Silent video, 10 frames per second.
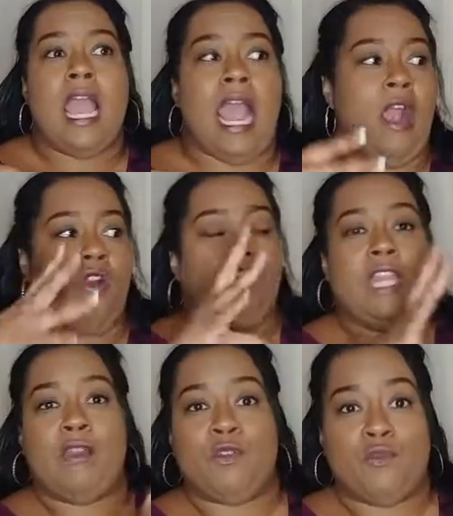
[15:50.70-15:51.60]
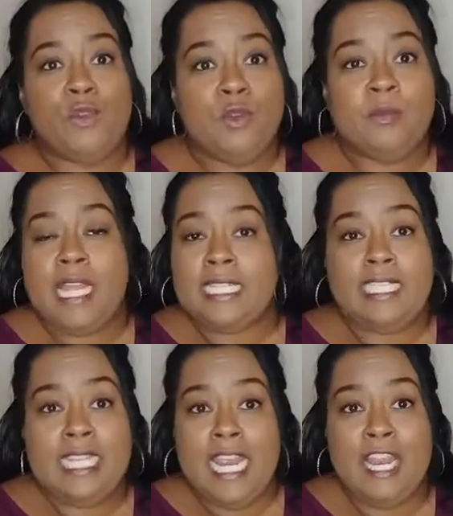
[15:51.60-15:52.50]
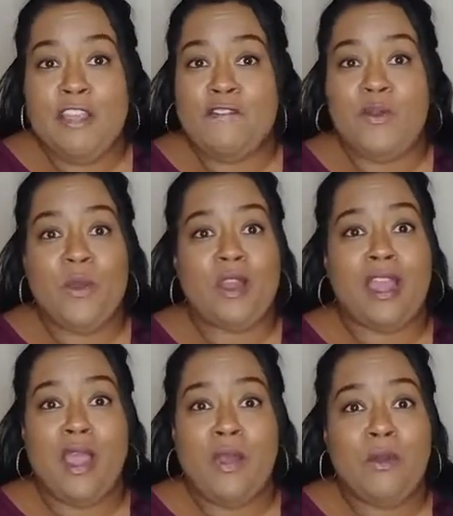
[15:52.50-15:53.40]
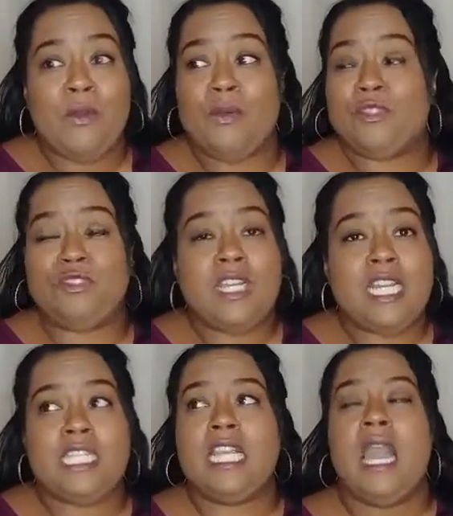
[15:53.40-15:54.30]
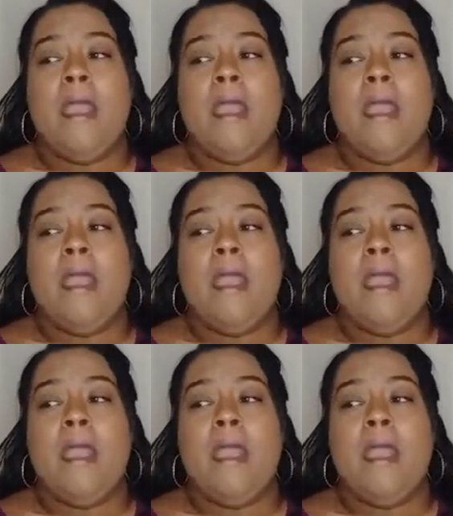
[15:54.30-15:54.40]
I don't know if they have a room designated for coke or drugs,